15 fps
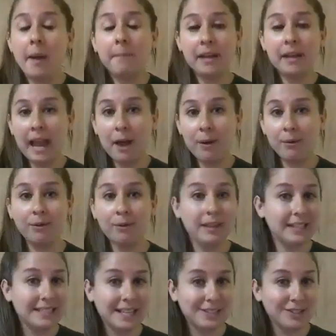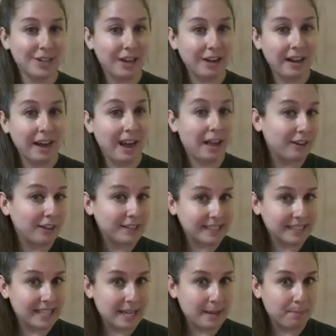But now let's get started on our
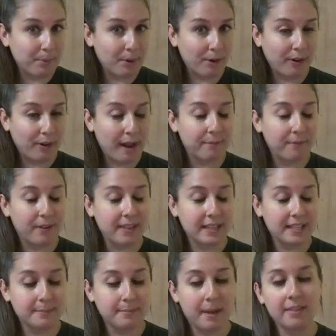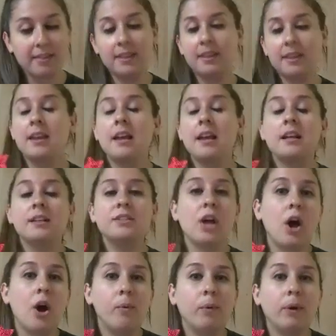STEAM program for this month.
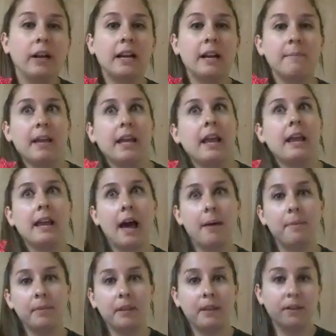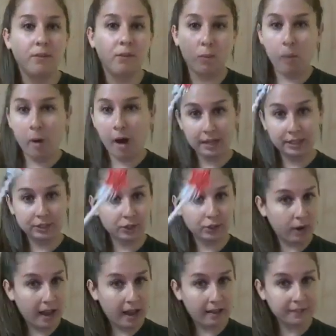So we're going to make a couple of wand
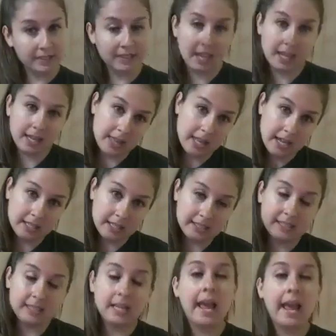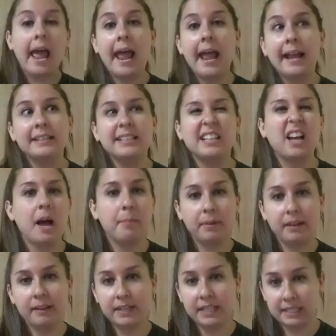crafts like this and a
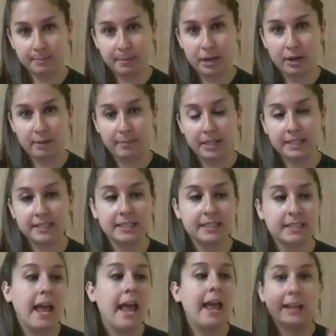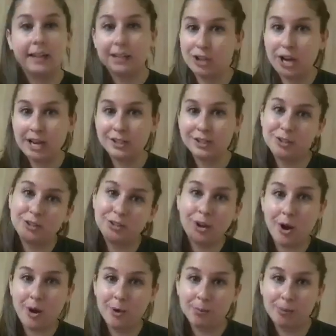couple of experiments. And I'll try to
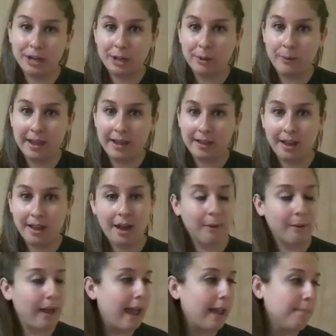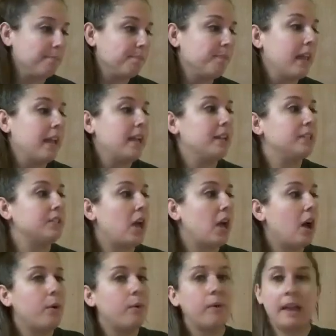go pretty quick, okay?
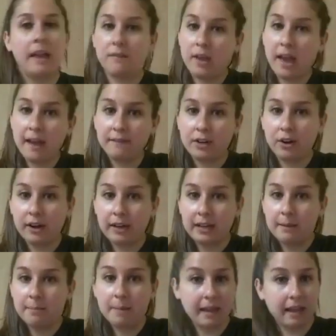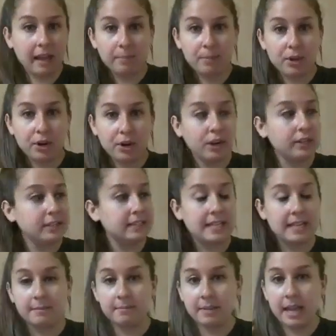So if you haven't already, pick up your
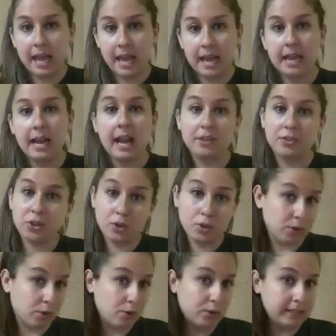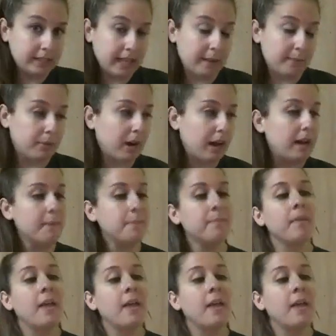STEAM kit at the Gold Coast Library.